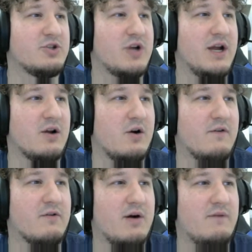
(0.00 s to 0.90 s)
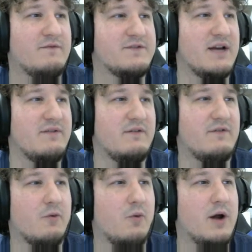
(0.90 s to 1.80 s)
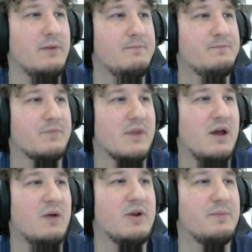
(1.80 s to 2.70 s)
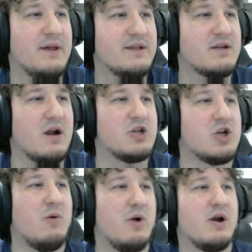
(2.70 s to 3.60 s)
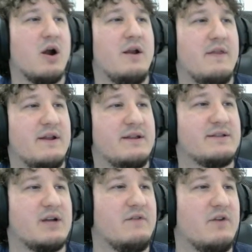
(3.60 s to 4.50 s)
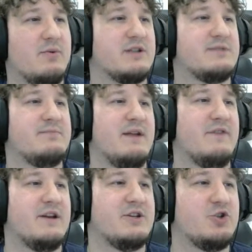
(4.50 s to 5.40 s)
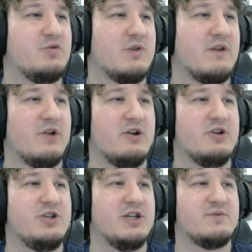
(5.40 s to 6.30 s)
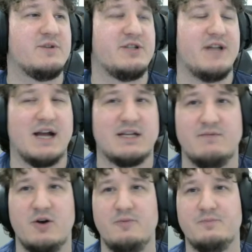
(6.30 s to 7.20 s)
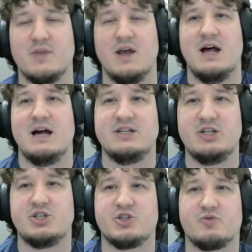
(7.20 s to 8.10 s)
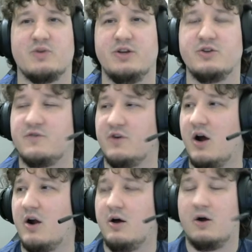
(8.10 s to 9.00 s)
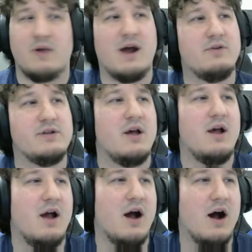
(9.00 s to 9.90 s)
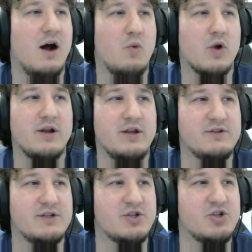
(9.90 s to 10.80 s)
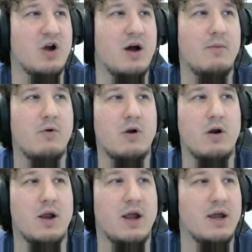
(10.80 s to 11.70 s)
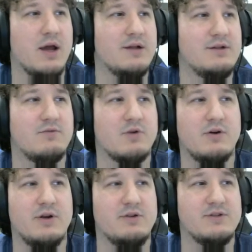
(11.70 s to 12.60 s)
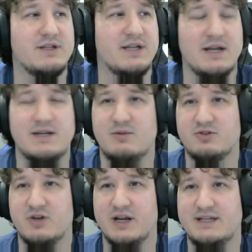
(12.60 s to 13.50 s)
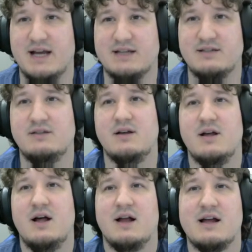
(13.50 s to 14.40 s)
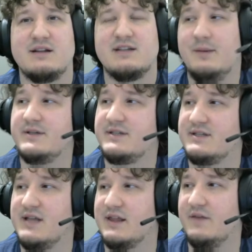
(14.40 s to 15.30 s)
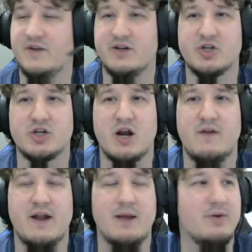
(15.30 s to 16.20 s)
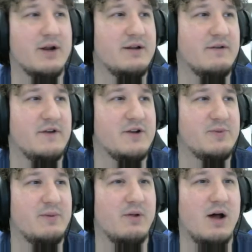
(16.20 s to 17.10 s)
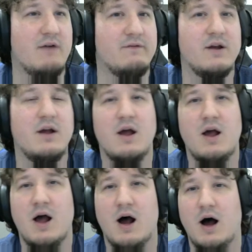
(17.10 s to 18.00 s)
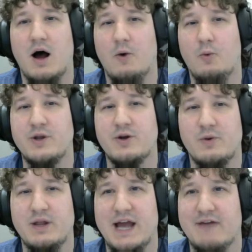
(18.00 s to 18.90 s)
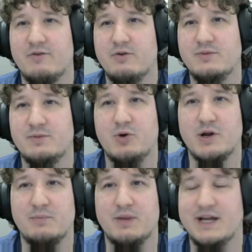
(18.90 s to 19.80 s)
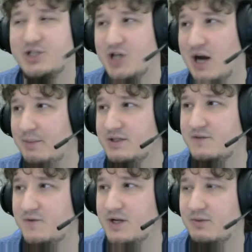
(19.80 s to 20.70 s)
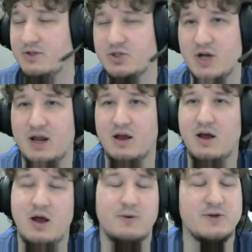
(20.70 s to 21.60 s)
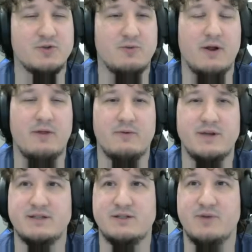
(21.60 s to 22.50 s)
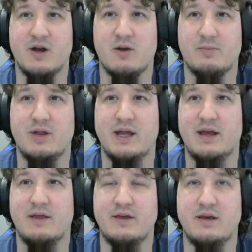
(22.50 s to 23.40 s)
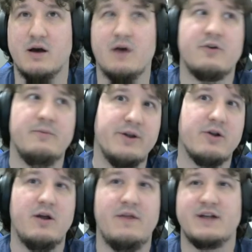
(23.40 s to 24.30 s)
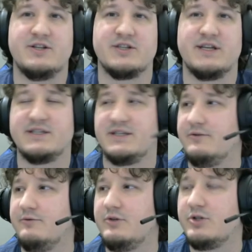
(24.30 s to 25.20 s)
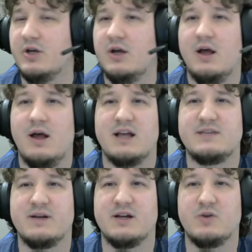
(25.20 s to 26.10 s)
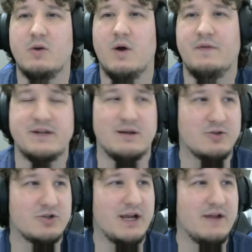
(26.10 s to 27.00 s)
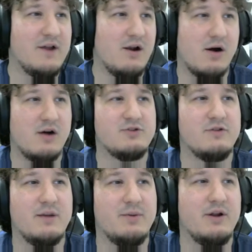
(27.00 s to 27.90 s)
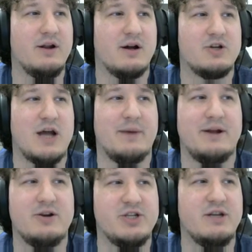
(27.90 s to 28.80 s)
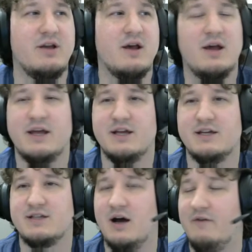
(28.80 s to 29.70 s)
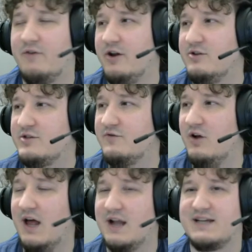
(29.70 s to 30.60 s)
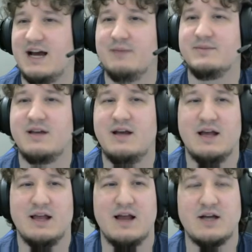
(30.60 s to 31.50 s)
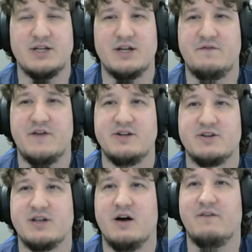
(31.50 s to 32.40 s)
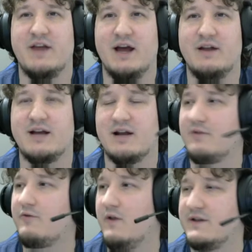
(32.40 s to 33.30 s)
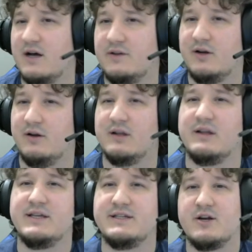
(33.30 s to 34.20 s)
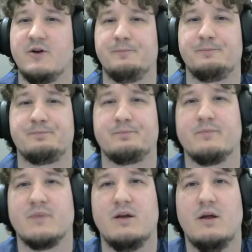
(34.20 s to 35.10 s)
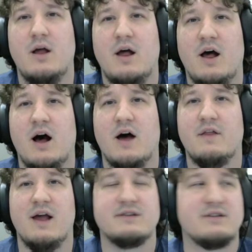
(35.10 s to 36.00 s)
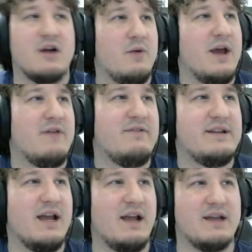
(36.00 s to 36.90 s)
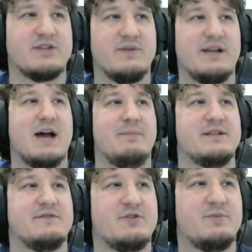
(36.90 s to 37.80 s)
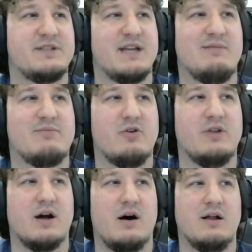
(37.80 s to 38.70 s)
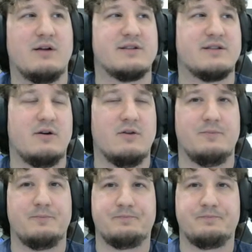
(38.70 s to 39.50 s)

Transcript: Strike, Overrealm 7 for 1. When you play this card, draw 1 card, then at the start of your opponent's main phase, choose one of your energy and switch it to active mode. This is just a really useful card all around. We're going to use it to draw more, and we're going to use it to get Double Strike attacks in. A lot of times this is like the finisher card that I put in to finish people off. We don't really have room to put in play Champas for Double Strike, which is one of the reasons we aren't playing the other mirror that just gets huge, is because we want the Double Strike in there. Also, the ability to untrap energy is very useful a lot of times. It allows you to defend yourself and kind of throw this out there a little easier. The last card we have in the deck is 3 copies of Super Saiyan Broly All Out Assault.